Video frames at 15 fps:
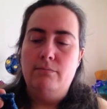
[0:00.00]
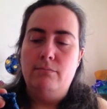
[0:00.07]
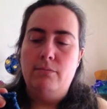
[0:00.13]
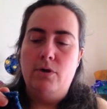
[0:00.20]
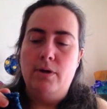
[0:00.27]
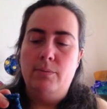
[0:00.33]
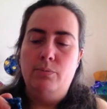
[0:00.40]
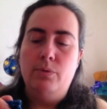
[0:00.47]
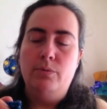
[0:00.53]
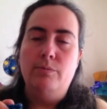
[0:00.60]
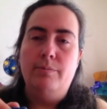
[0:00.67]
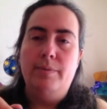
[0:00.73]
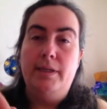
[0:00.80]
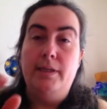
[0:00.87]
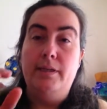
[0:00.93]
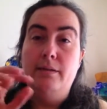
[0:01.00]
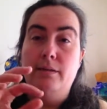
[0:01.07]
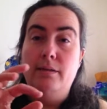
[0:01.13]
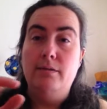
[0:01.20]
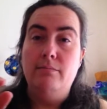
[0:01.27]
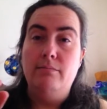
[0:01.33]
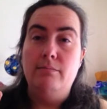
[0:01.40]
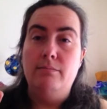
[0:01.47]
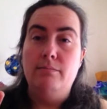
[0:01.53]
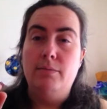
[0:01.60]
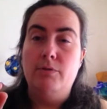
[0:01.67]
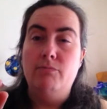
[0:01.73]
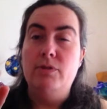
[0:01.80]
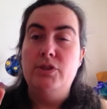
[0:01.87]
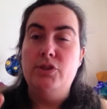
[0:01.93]
I probably
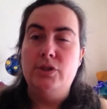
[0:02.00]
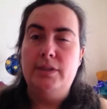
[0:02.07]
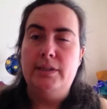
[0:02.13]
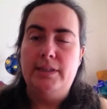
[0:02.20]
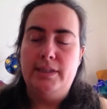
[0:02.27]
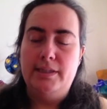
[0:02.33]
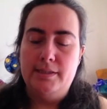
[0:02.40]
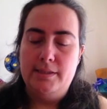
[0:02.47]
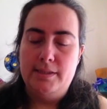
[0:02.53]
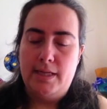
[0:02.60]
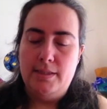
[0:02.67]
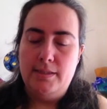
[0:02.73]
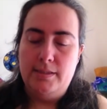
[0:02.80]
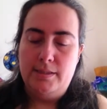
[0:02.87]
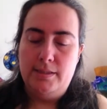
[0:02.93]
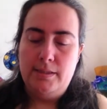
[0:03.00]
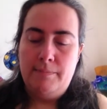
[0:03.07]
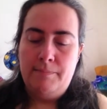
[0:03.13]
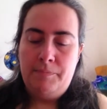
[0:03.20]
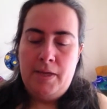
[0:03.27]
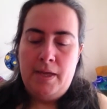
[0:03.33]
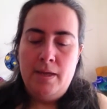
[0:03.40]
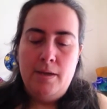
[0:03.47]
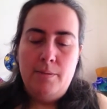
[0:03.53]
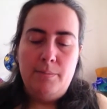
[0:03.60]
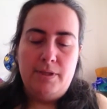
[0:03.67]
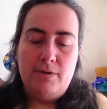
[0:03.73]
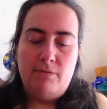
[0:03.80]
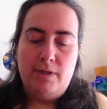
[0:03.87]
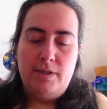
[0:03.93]
originally intended, but
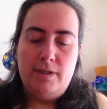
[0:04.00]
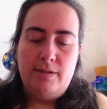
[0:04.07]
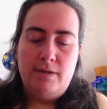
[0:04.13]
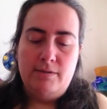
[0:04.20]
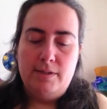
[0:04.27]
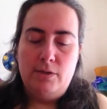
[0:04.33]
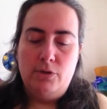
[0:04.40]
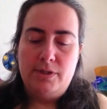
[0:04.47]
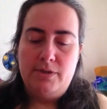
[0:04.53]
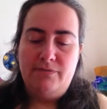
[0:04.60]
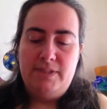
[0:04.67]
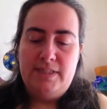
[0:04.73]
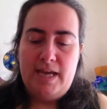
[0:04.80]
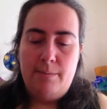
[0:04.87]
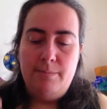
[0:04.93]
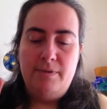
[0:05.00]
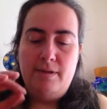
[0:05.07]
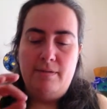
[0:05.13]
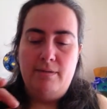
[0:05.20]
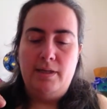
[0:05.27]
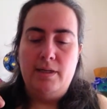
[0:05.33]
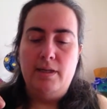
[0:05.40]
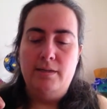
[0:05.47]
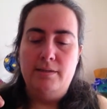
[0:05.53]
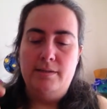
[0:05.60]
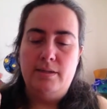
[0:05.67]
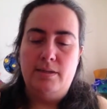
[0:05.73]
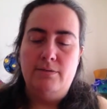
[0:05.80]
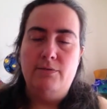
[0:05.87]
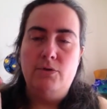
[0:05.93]
there's lots of depth in the colours. So
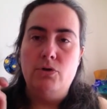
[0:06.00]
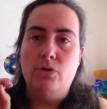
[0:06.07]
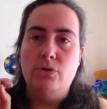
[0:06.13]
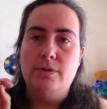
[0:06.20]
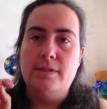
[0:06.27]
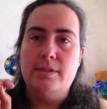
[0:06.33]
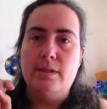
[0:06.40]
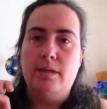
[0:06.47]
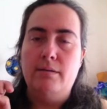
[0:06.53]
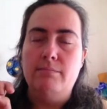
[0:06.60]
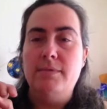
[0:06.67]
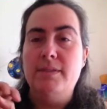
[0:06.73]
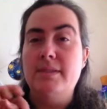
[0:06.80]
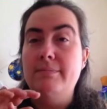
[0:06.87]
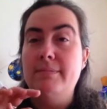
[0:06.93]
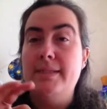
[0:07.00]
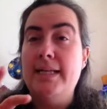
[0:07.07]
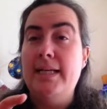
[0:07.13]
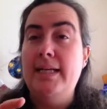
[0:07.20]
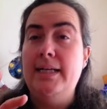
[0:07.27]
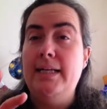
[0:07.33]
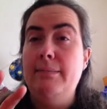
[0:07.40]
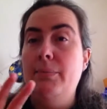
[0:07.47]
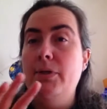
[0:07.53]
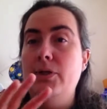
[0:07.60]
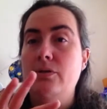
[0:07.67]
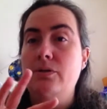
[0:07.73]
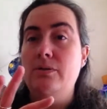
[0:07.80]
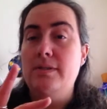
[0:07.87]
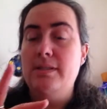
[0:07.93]
you've got some tealy
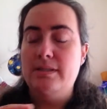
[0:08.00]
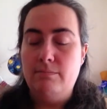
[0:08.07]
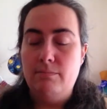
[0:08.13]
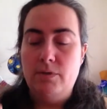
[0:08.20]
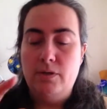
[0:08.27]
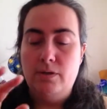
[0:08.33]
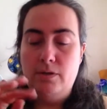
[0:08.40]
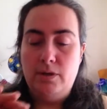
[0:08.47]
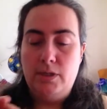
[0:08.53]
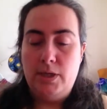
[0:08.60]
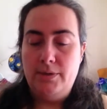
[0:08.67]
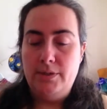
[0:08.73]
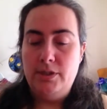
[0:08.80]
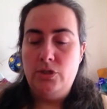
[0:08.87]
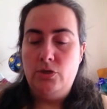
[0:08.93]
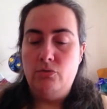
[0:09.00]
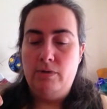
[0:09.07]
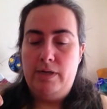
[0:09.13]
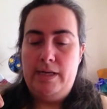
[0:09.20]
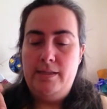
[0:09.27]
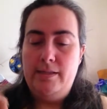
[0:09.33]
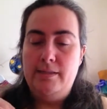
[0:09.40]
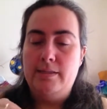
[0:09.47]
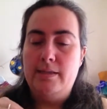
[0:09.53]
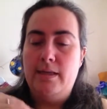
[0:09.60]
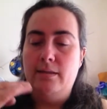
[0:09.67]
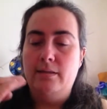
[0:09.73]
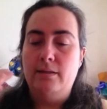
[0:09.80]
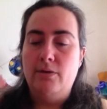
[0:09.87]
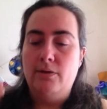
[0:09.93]
blues, some going to greens,
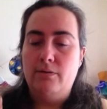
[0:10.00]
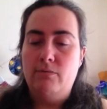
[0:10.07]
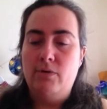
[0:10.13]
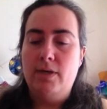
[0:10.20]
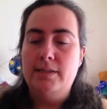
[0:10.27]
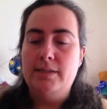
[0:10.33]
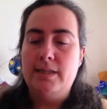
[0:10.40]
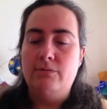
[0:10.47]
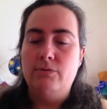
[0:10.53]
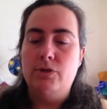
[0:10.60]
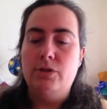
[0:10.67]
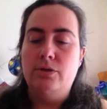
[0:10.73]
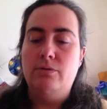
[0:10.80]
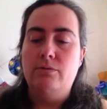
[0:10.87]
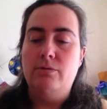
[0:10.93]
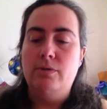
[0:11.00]
then going right down to